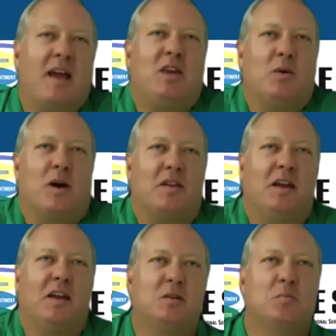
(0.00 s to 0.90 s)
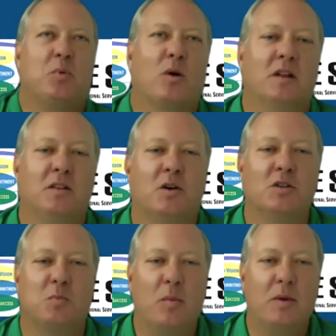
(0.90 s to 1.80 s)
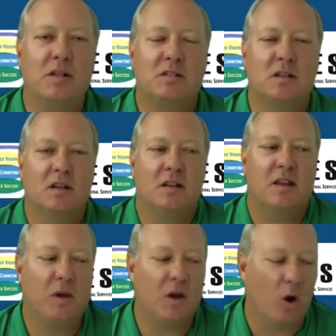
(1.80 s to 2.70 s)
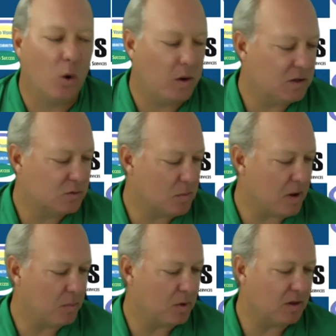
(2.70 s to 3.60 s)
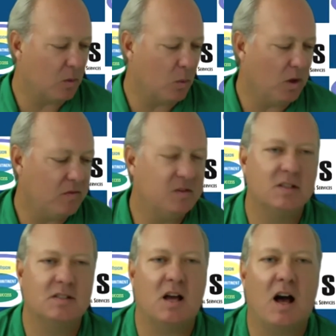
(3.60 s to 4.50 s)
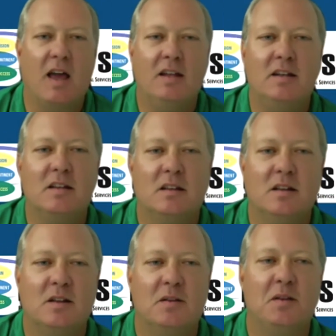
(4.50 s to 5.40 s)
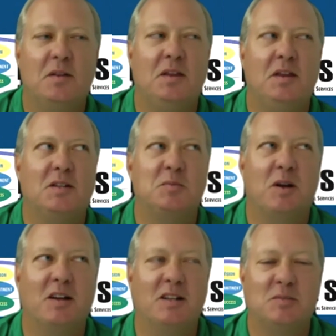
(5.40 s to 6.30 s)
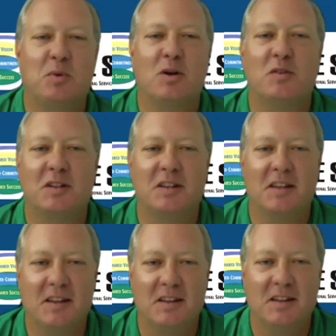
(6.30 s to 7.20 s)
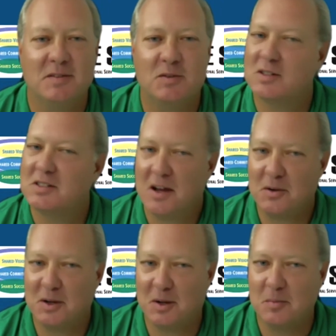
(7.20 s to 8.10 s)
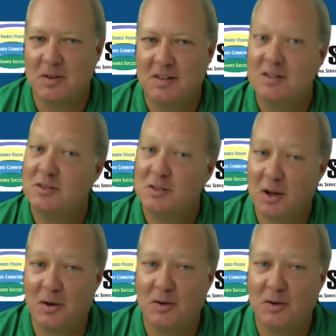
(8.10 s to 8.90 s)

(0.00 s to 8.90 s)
you. I think it's important in those moments that we always remember that we've designed the experience perfectly for its outcome. So